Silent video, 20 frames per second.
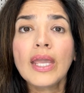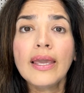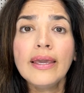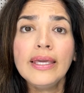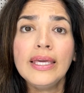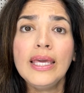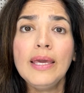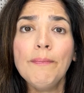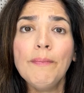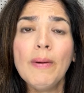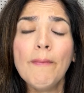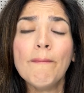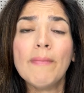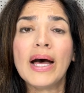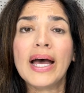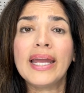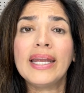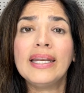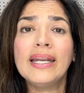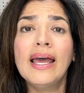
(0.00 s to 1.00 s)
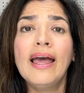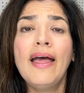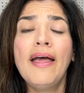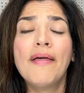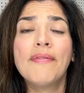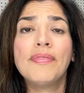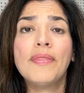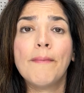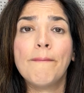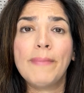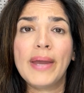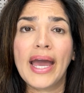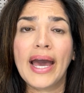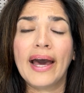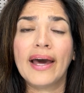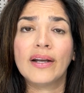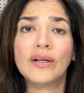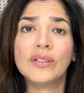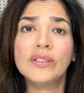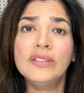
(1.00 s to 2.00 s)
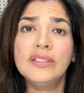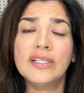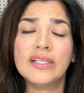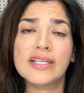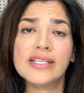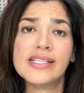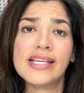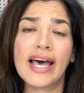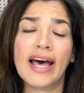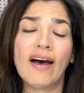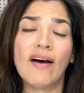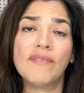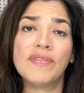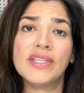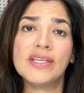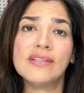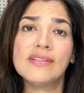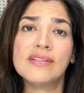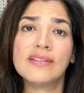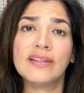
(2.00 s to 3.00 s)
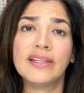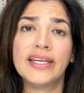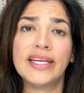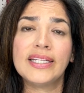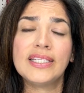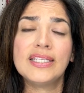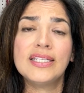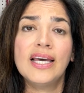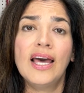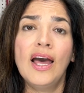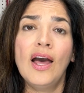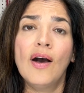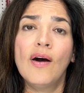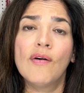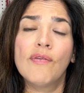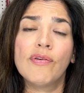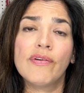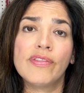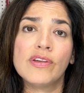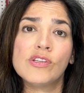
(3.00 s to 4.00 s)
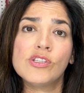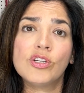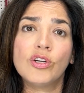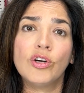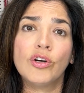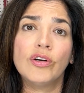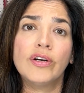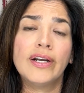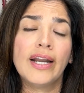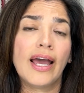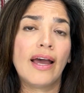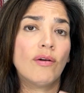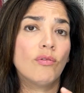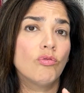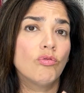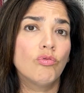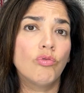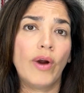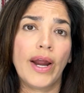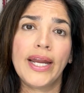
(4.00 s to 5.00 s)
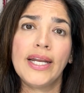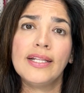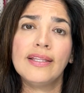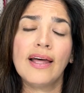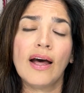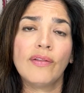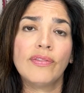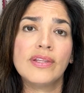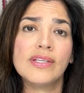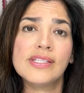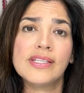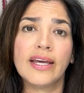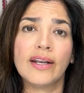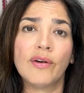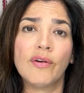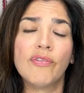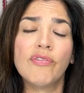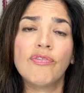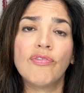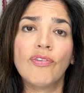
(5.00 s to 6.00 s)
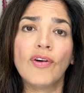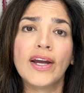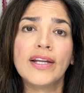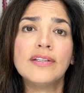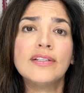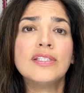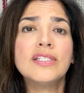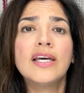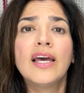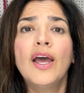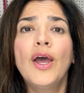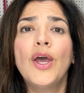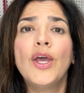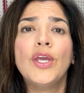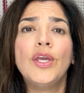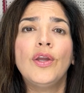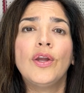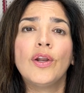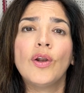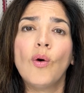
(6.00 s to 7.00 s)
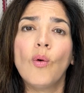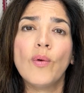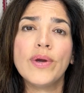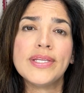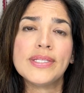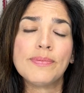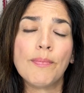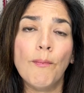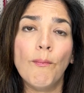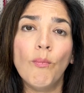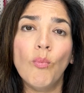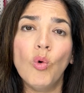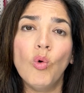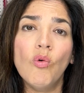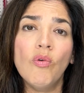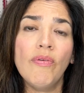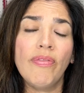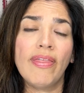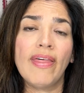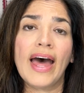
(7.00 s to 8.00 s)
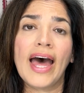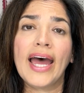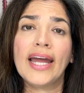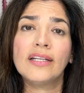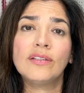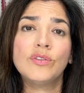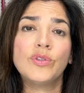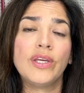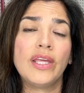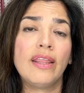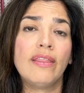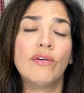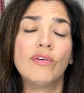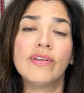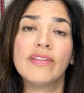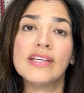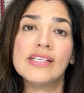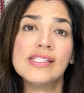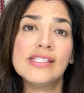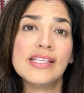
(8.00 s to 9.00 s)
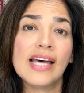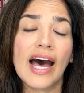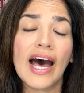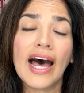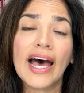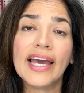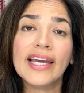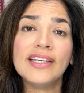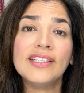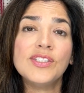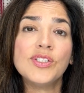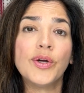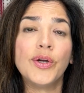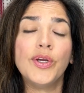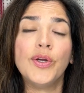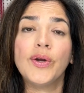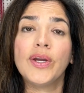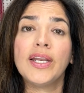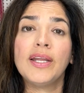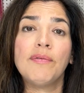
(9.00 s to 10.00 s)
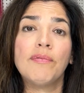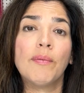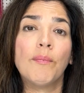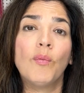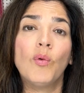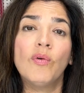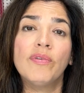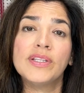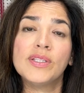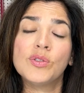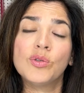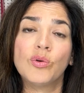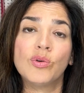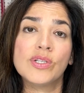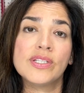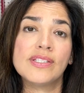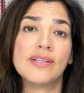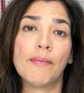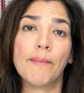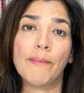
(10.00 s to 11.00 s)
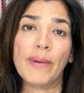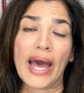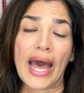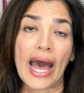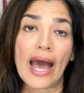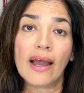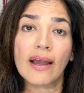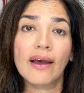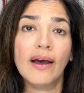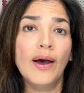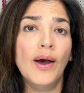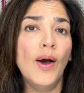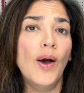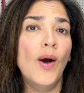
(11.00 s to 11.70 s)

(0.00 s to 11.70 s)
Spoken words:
Keep in mind, the pattern does have the slit for the skirt right down the center front. You can always move that to either the sides or you can even move it towards the back.